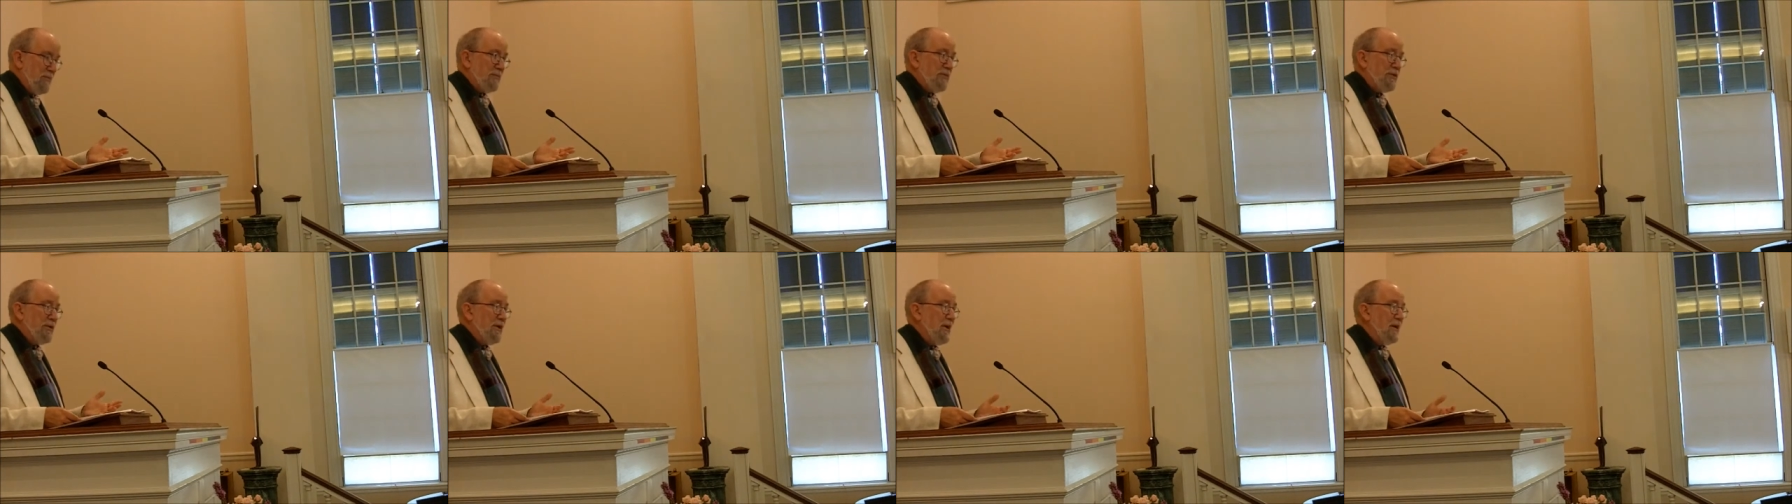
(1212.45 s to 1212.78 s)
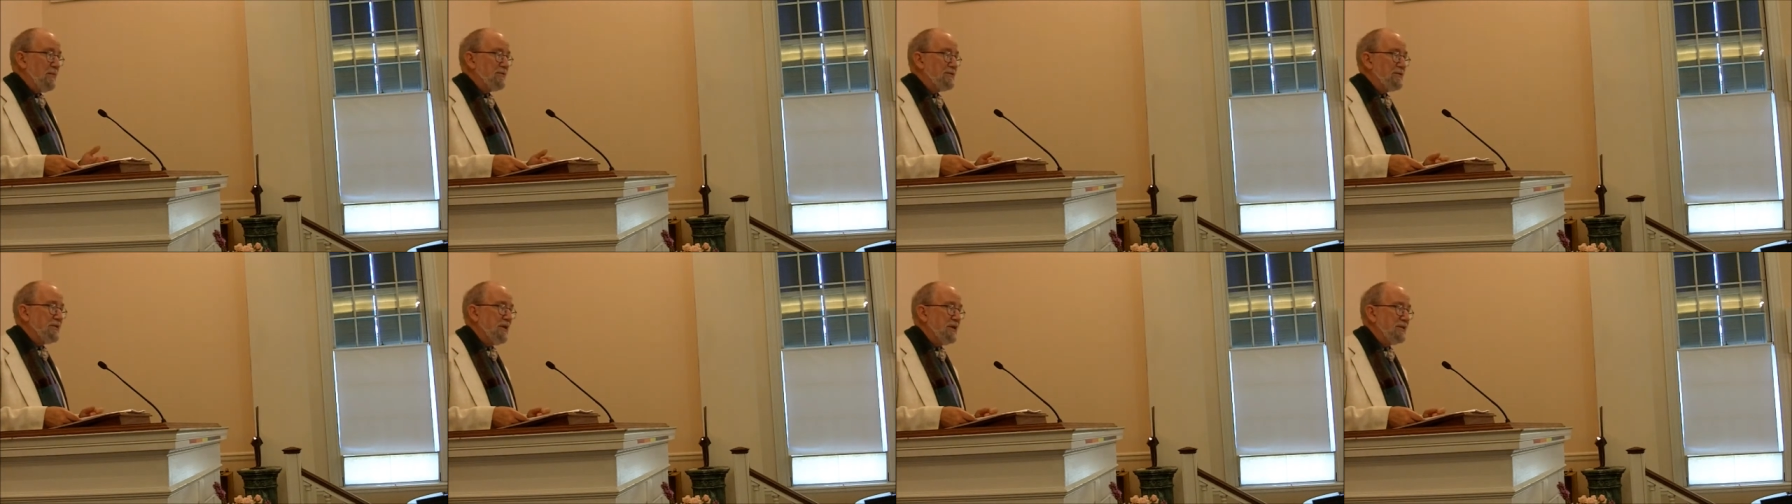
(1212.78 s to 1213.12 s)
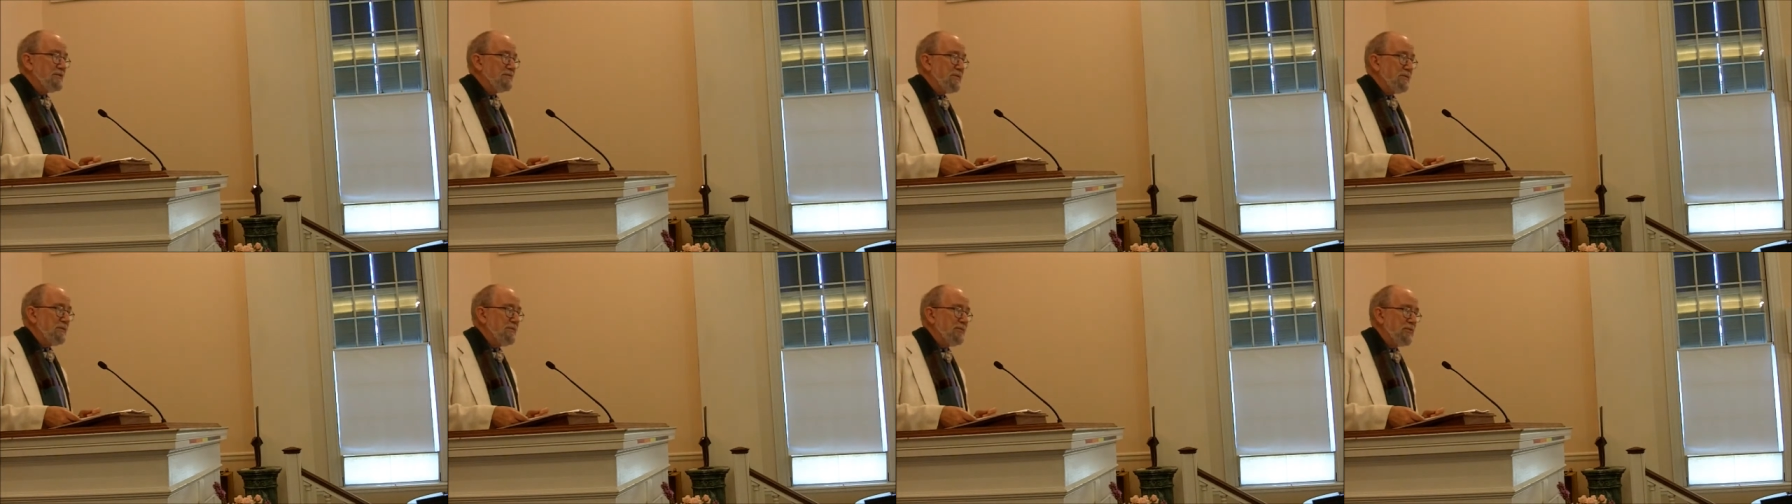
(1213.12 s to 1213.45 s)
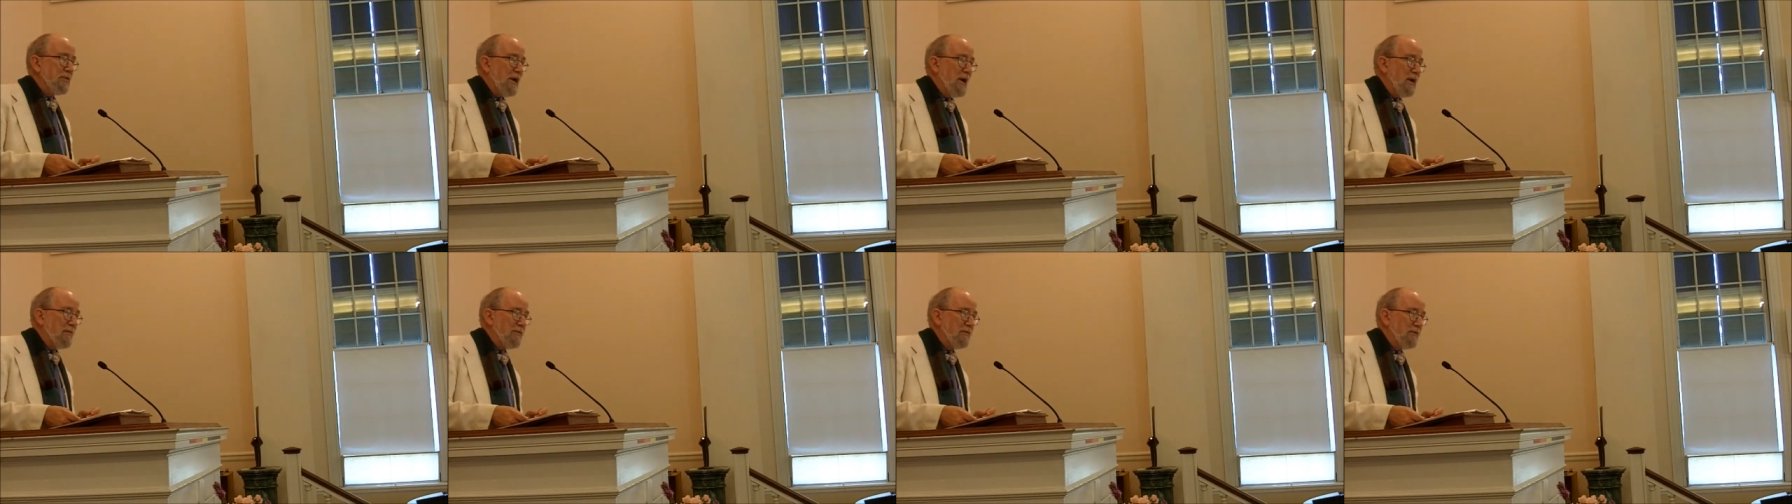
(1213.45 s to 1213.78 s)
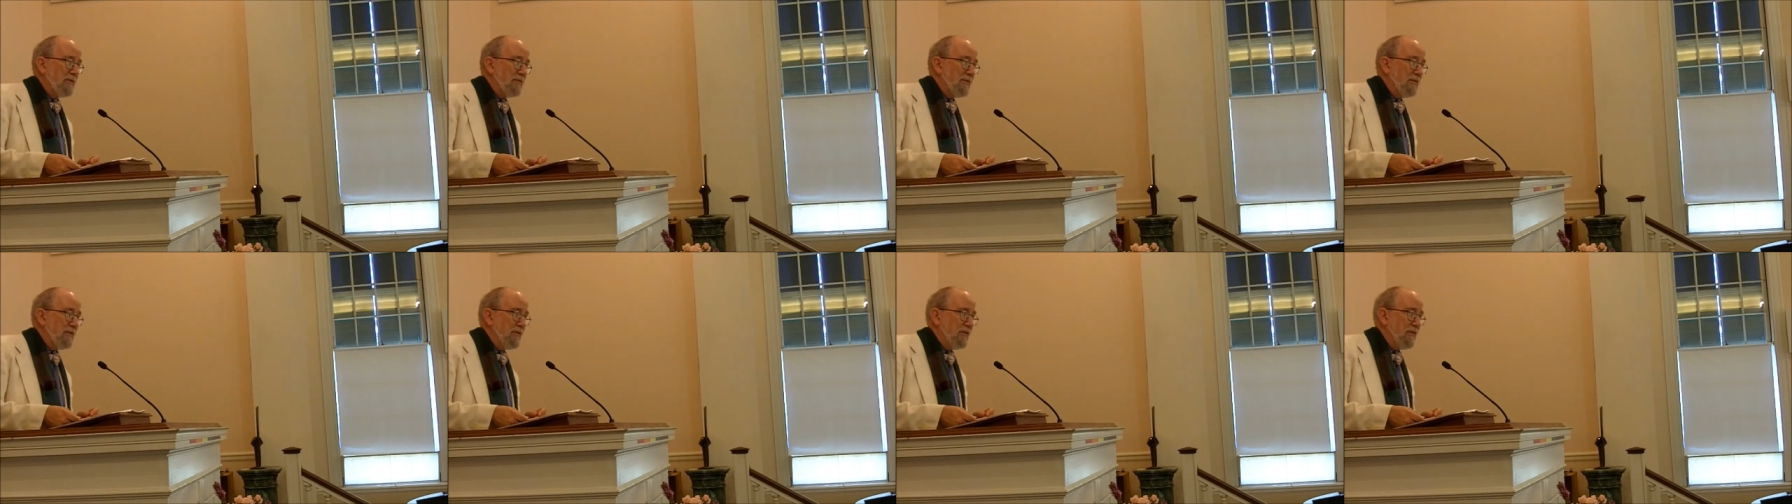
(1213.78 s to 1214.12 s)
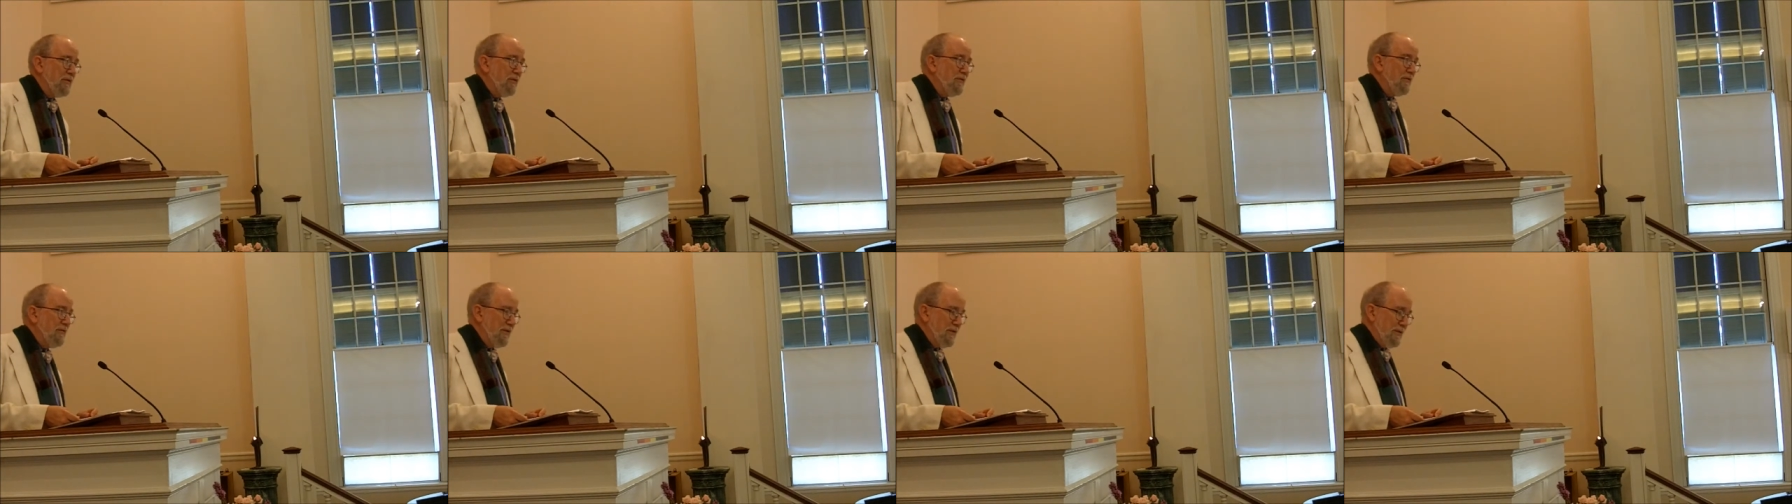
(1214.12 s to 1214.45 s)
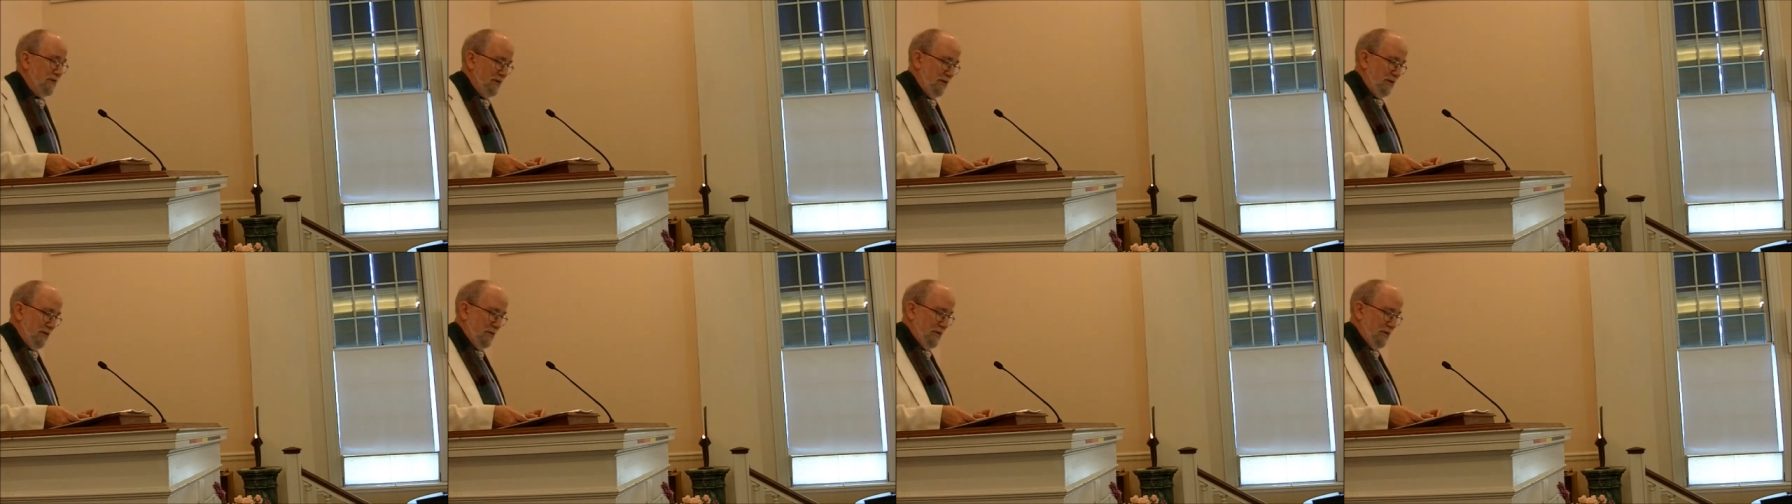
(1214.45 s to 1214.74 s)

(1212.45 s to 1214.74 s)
Preemption has been profitable for the